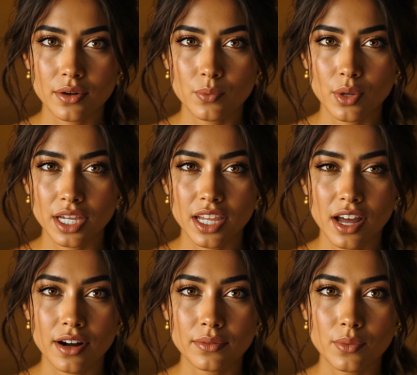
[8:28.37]
We
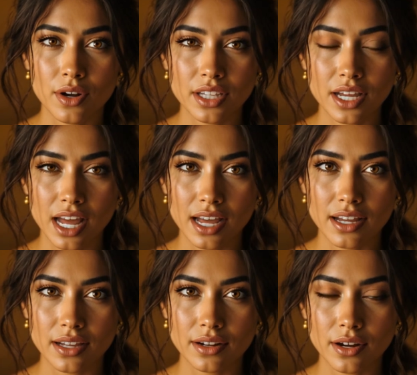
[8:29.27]
inherit more than eye
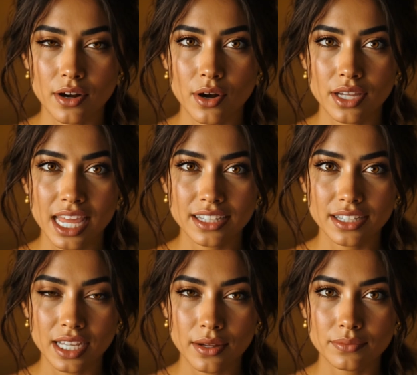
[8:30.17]
color or last
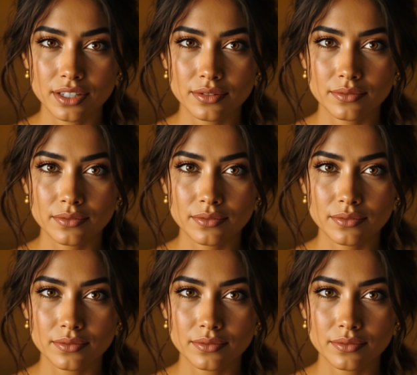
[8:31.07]
names.